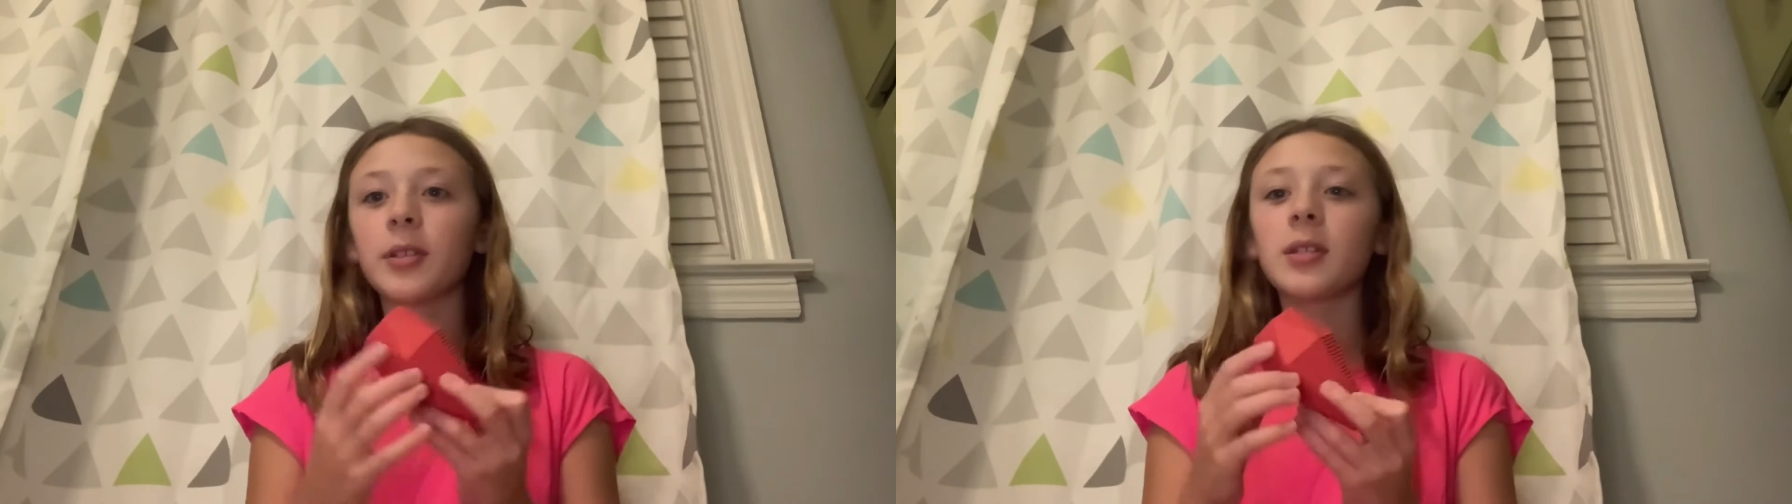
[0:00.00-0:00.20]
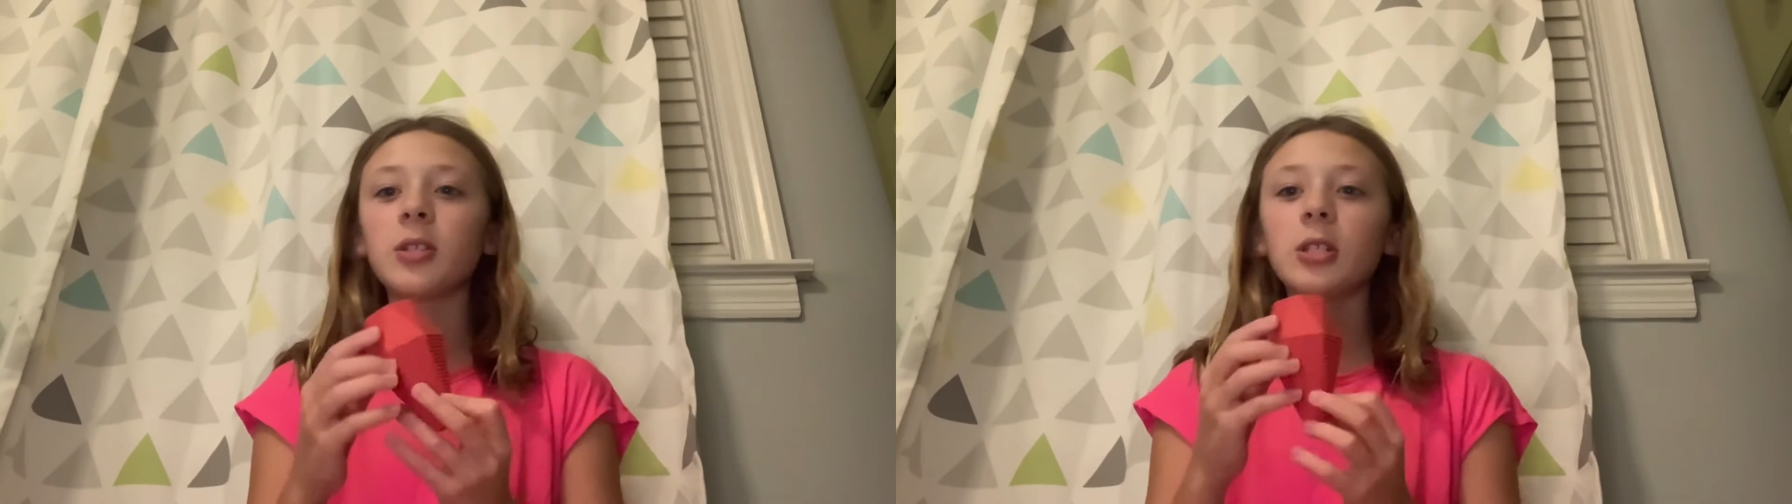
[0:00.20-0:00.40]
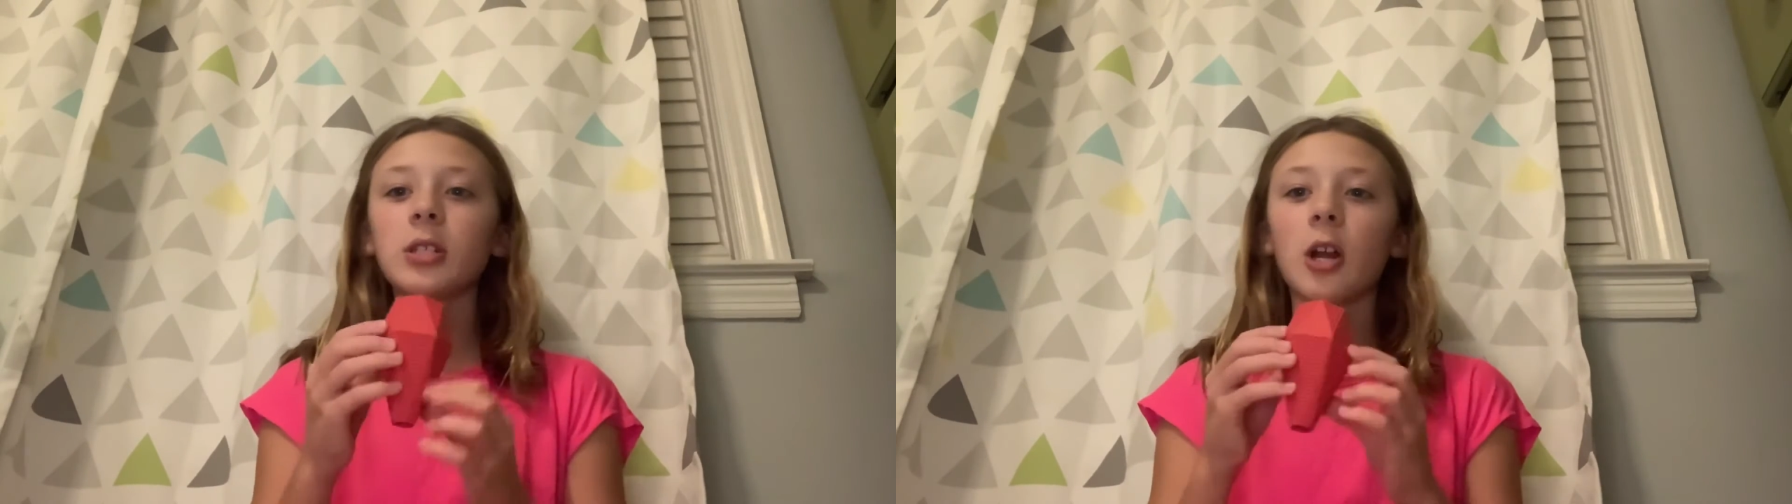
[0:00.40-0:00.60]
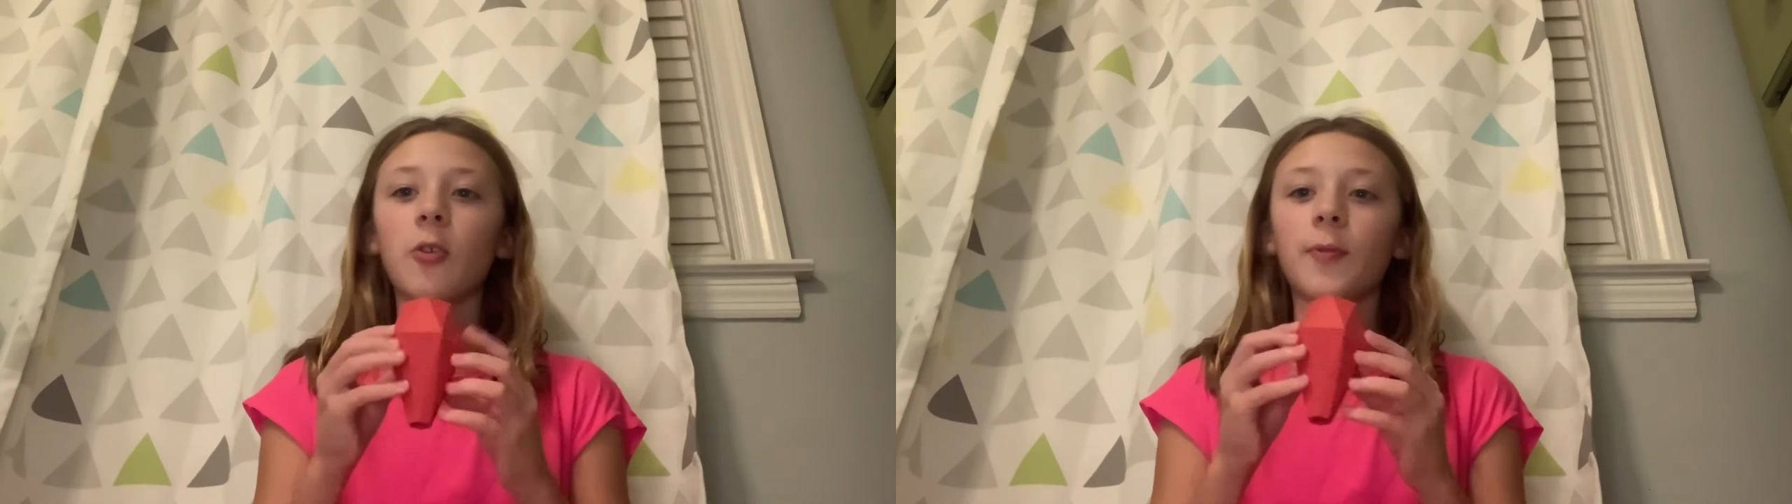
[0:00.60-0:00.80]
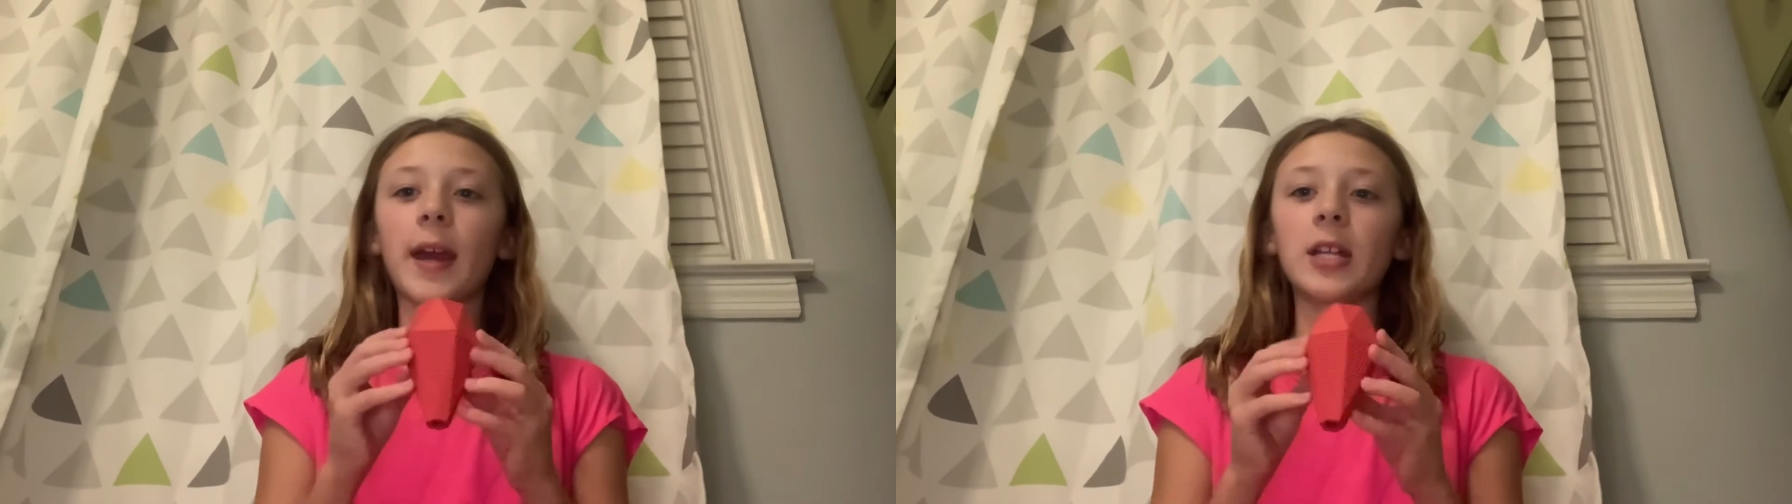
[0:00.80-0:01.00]
This is just a
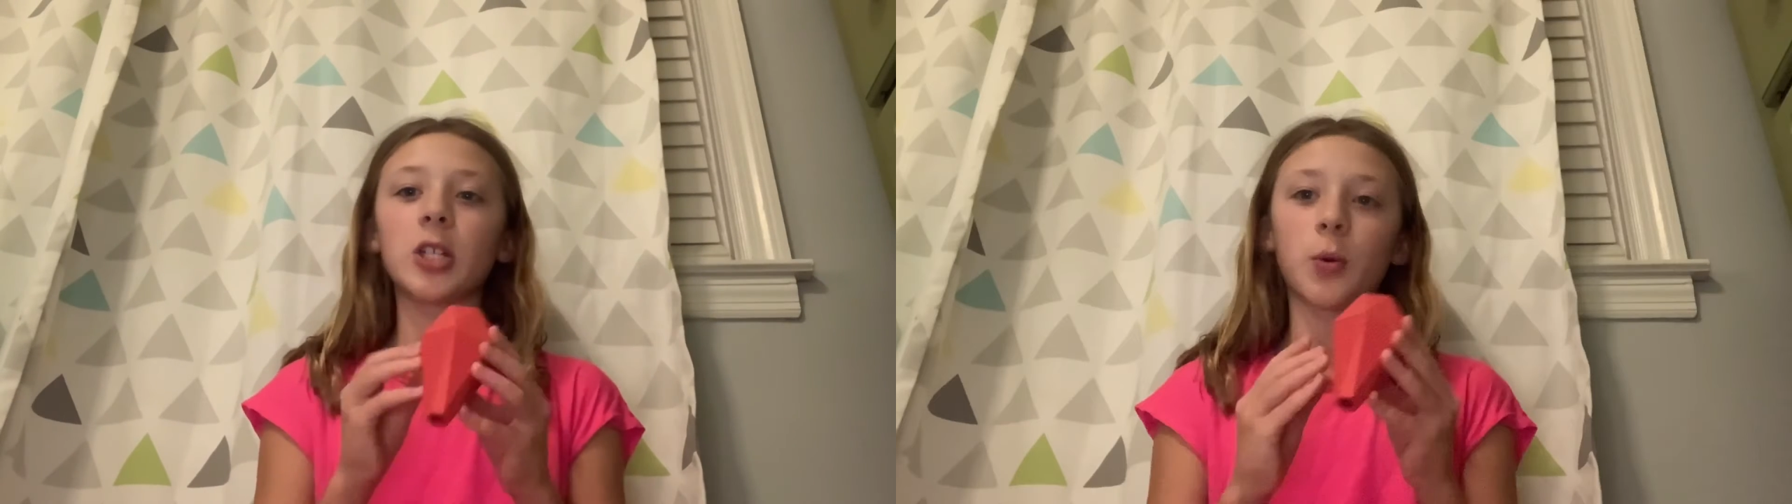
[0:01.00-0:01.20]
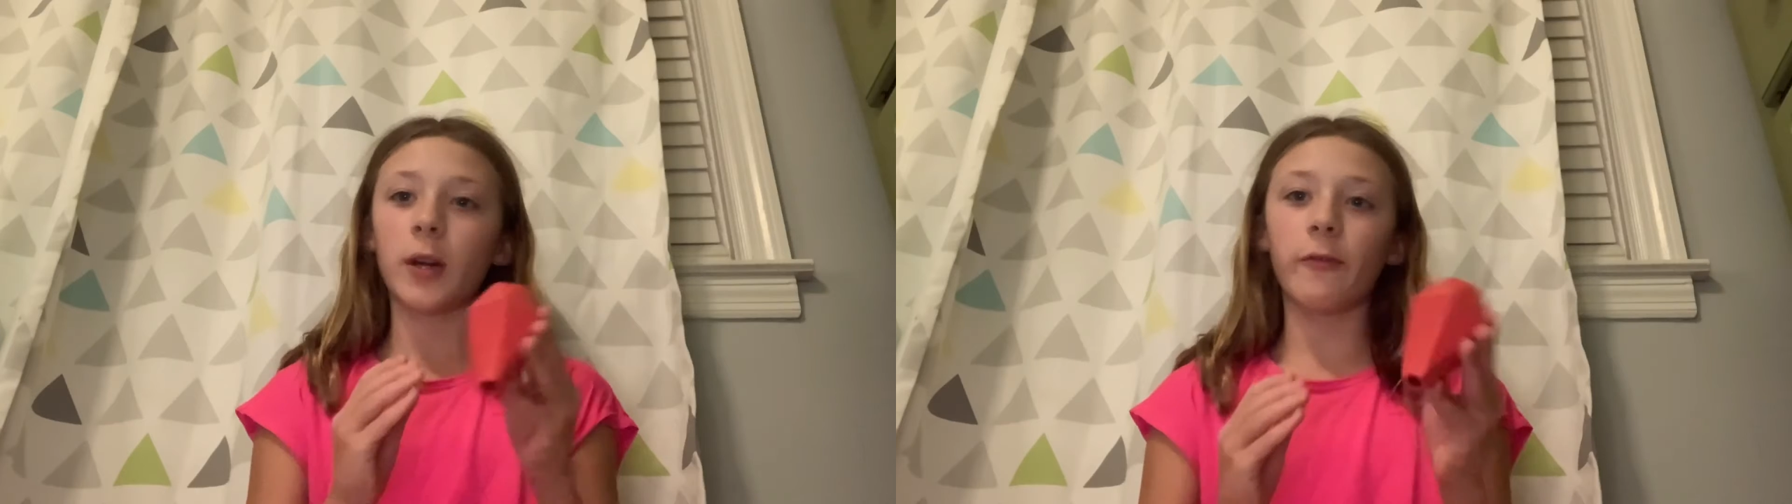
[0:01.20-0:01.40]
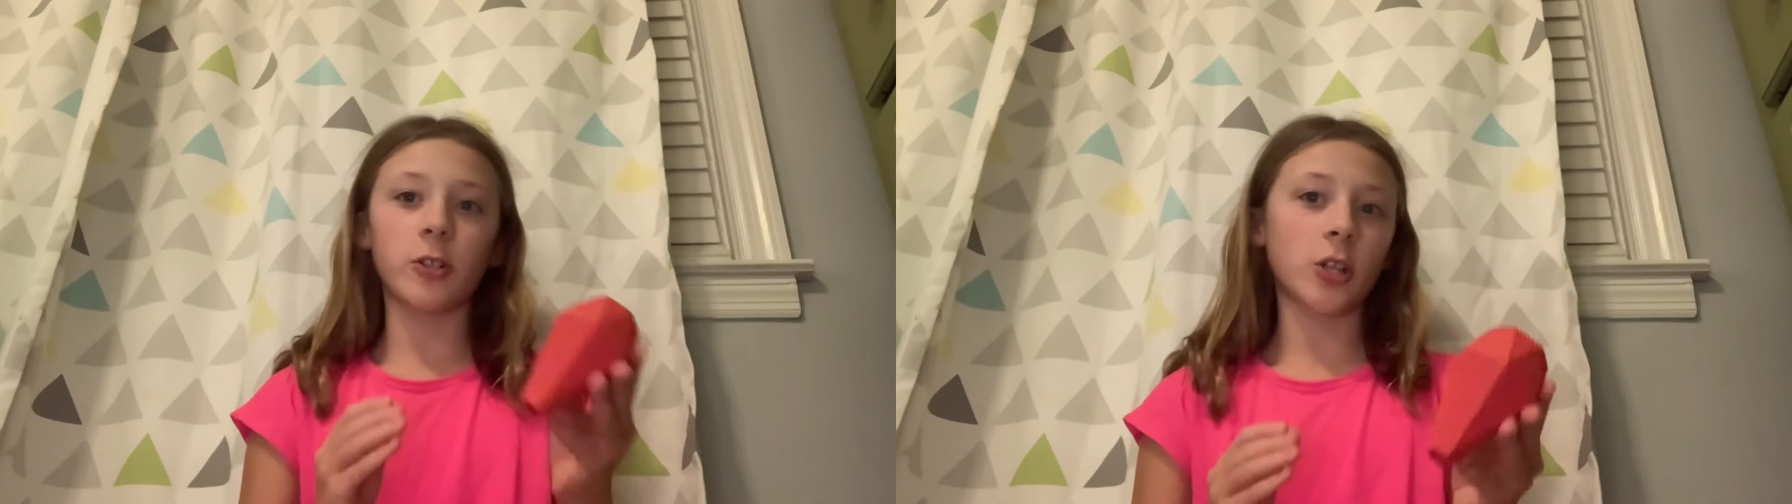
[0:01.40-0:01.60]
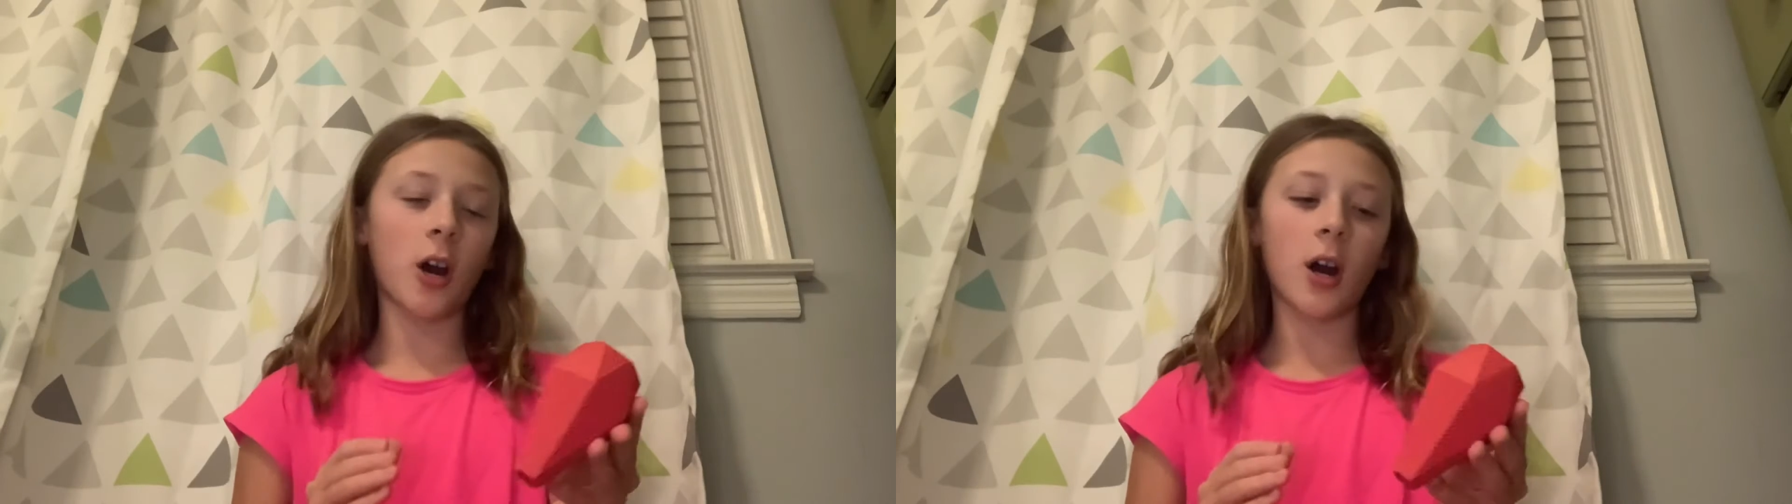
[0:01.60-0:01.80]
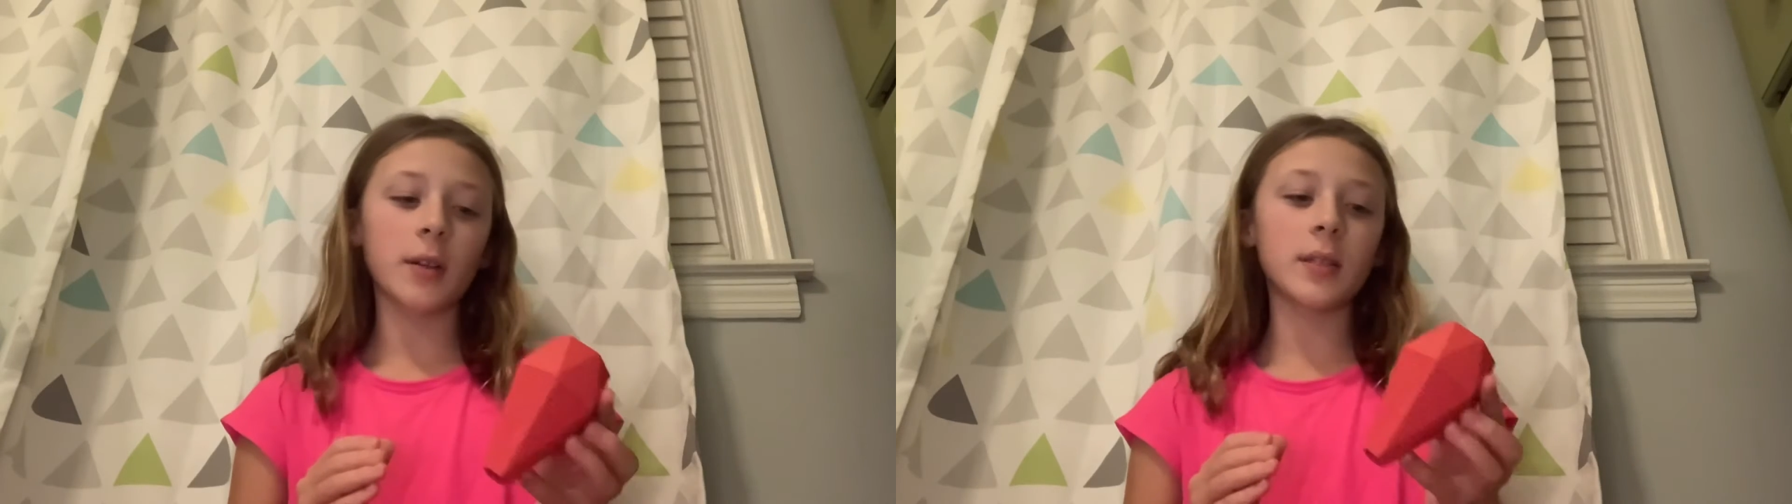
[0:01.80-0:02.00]
great toy for
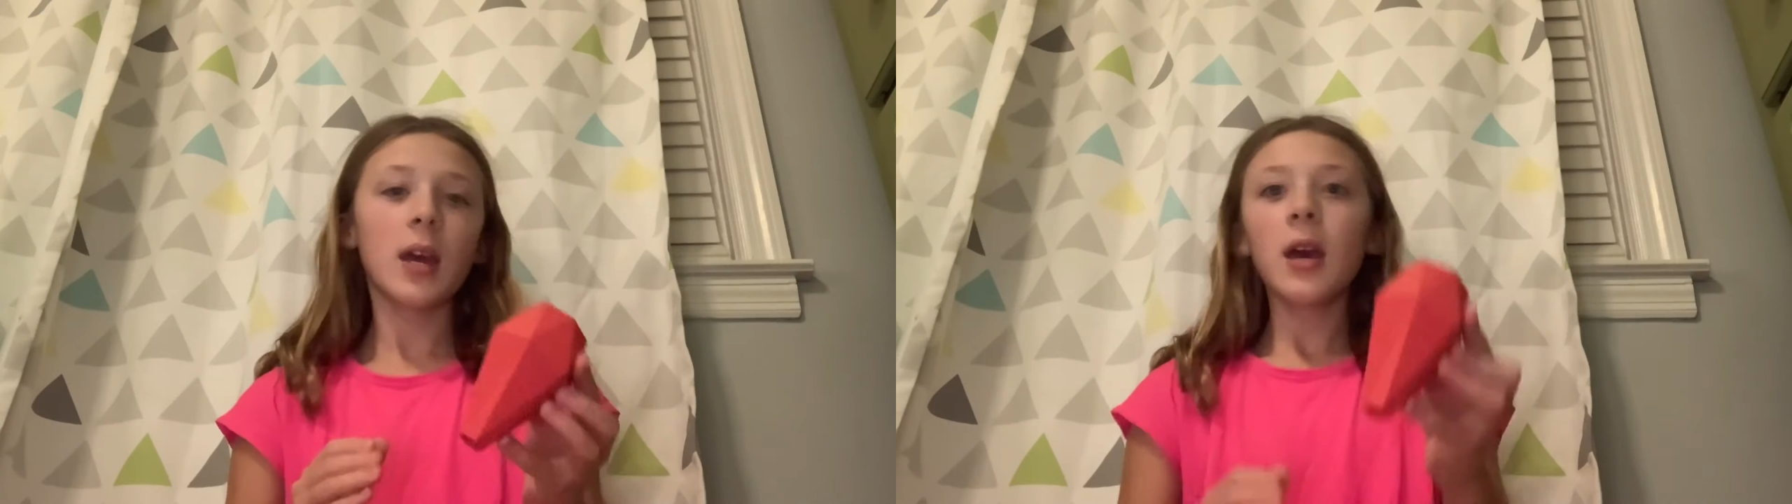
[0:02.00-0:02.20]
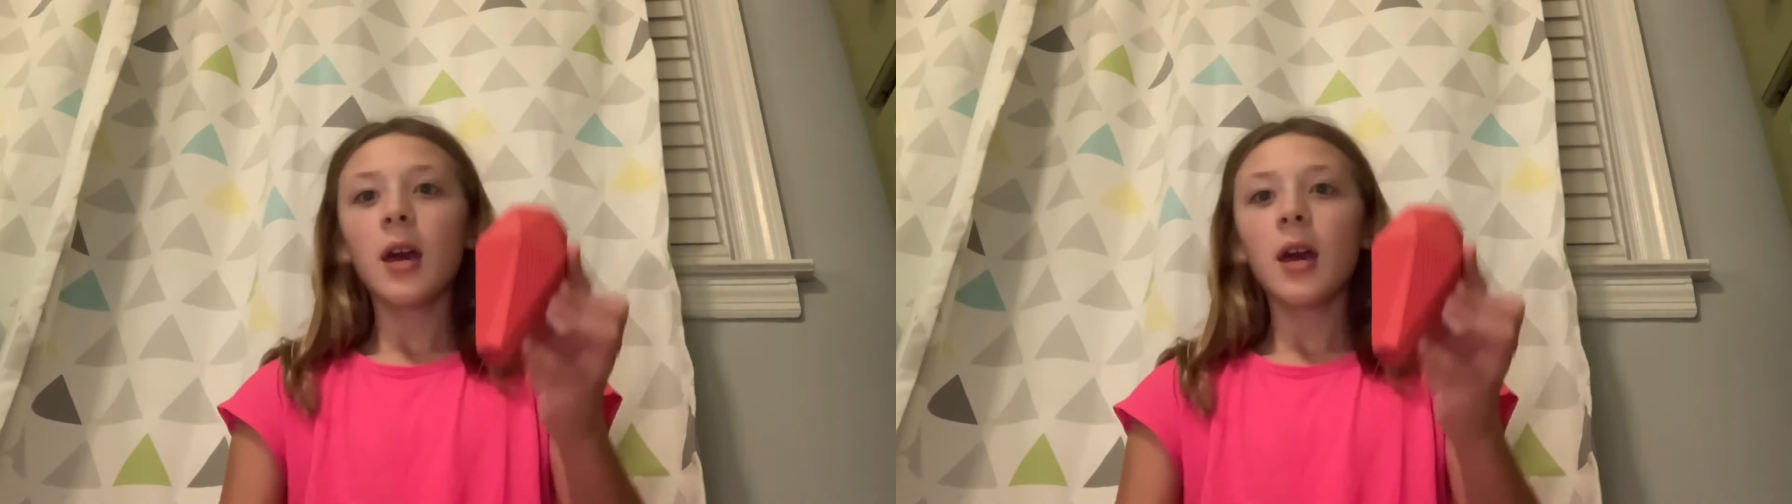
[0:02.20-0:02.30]
dogs.